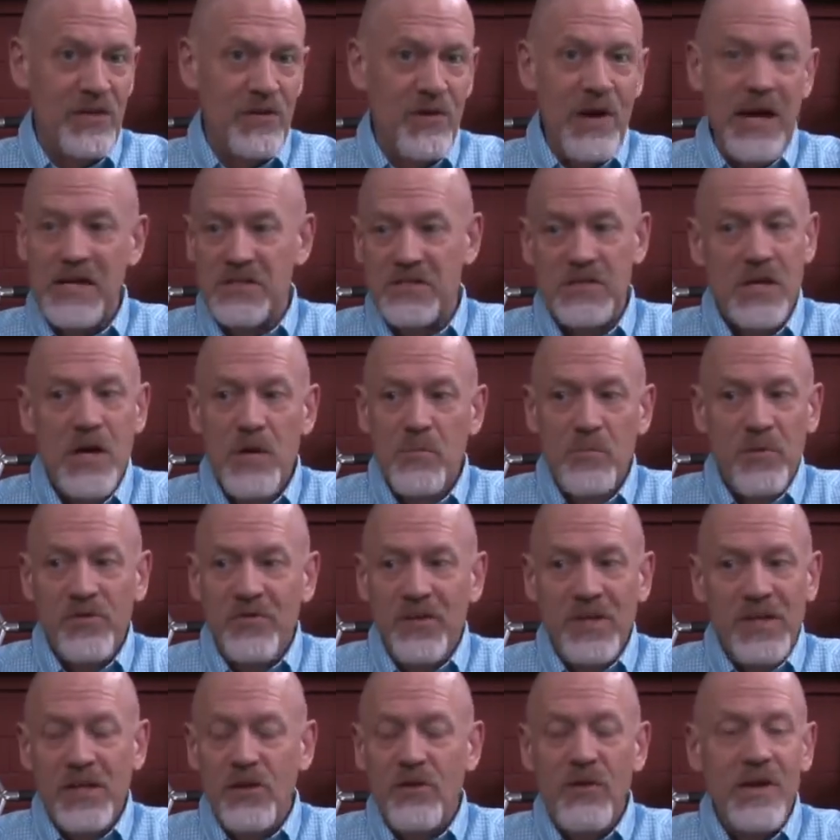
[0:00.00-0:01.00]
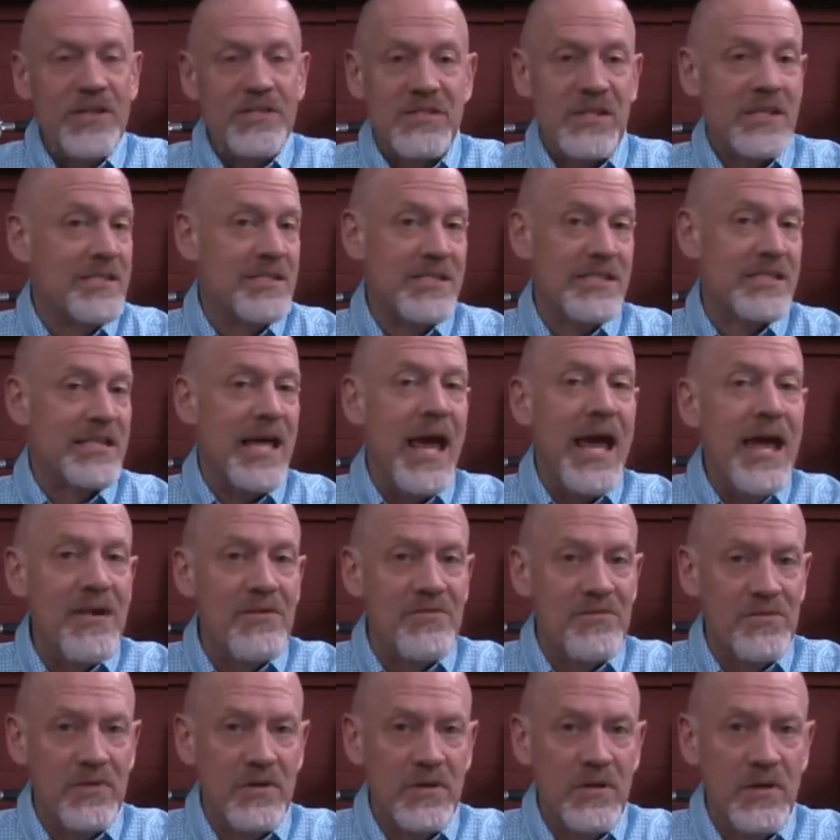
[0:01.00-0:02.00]
grace. Prevenient grace doesn't
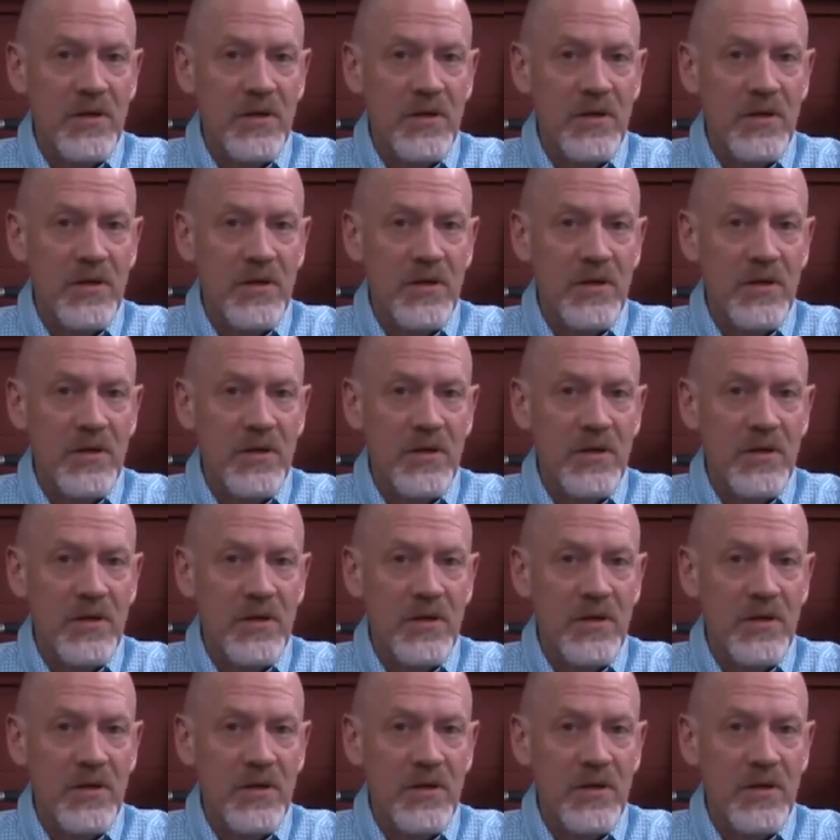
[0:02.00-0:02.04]
save,